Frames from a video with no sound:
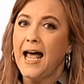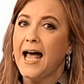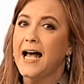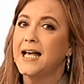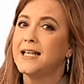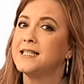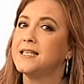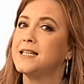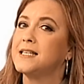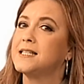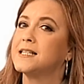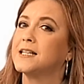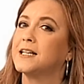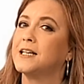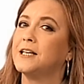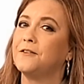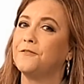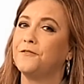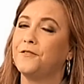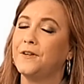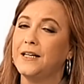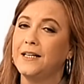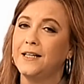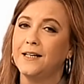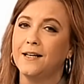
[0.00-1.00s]
as it's a
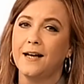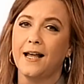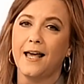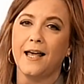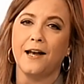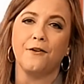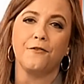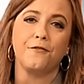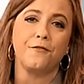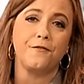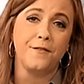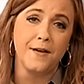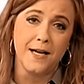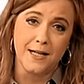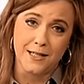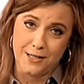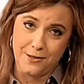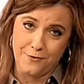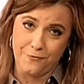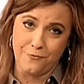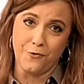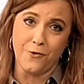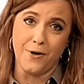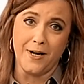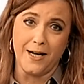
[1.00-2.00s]
convenient and
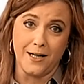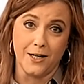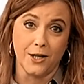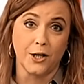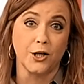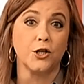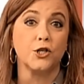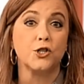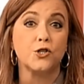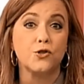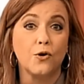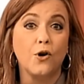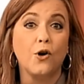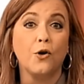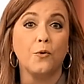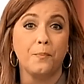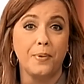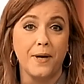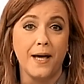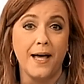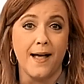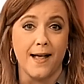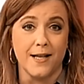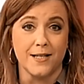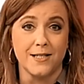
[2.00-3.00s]
effective way to control
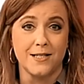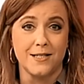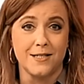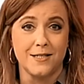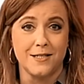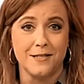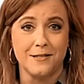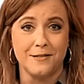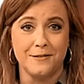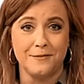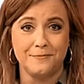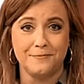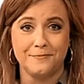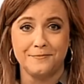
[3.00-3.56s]
pests.